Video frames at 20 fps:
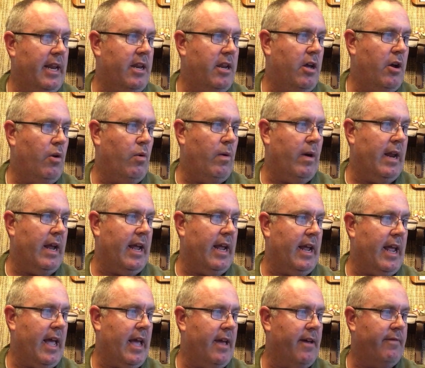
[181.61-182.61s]
of know what I
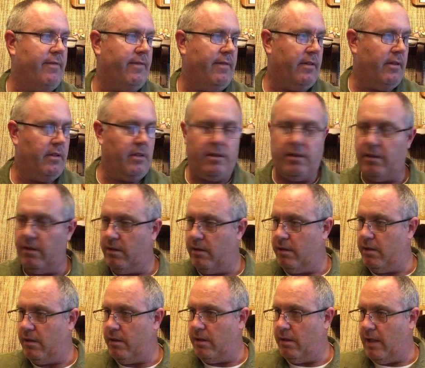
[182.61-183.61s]
have
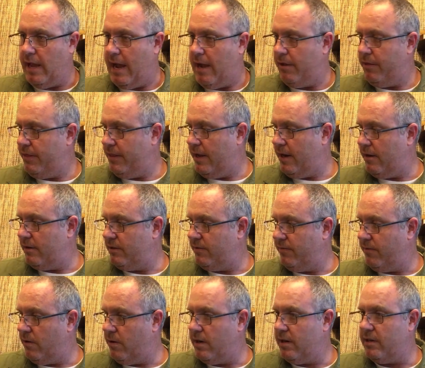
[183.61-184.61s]
out there as
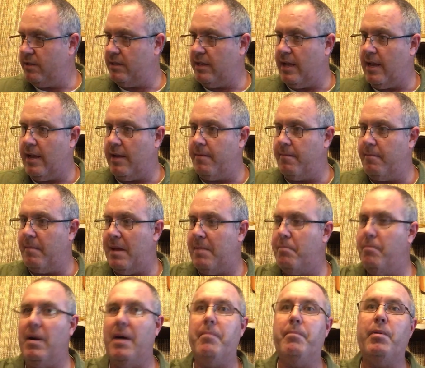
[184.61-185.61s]
far as my
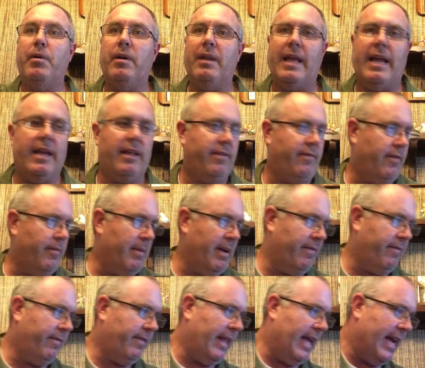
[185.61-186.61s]
bumper length for my
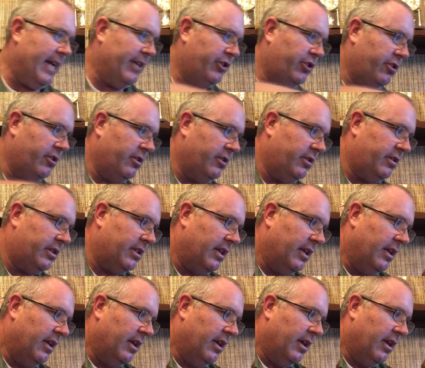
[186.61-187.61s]
flashers
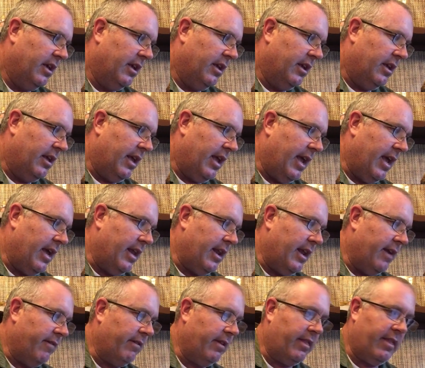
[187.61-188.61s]
and
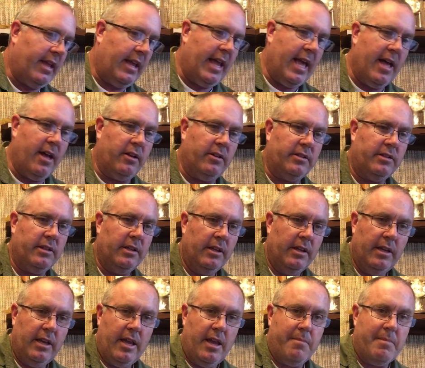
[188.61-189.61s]
everything else,
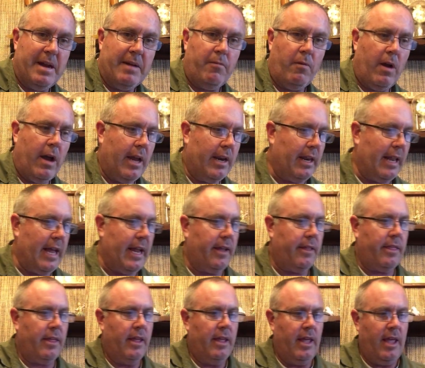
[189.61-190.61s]
and my rod
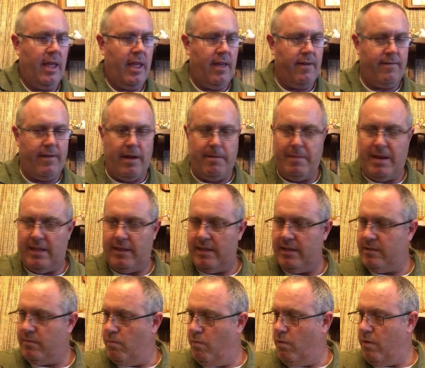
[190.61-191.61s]
length. If I made
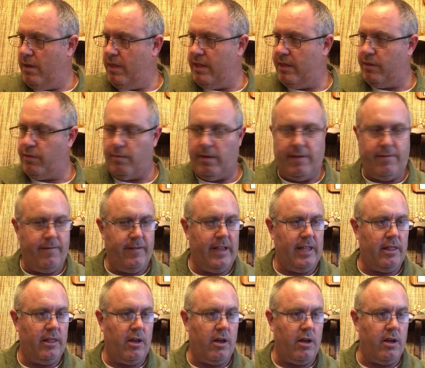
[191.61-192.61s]
this more than 3
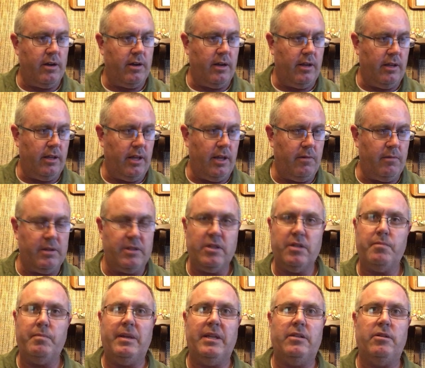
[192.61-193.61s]
feet long, it would
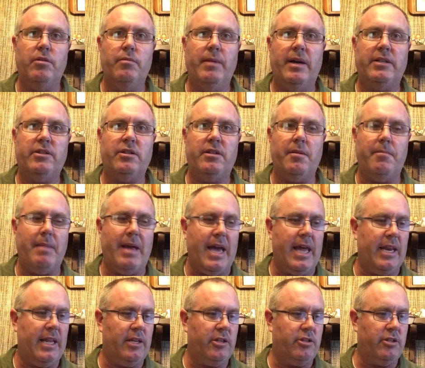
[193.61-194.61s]
just be too much to
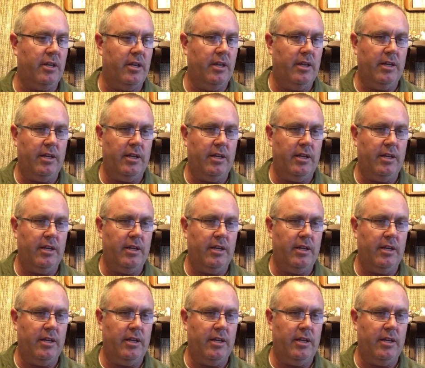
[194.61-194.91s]
manage.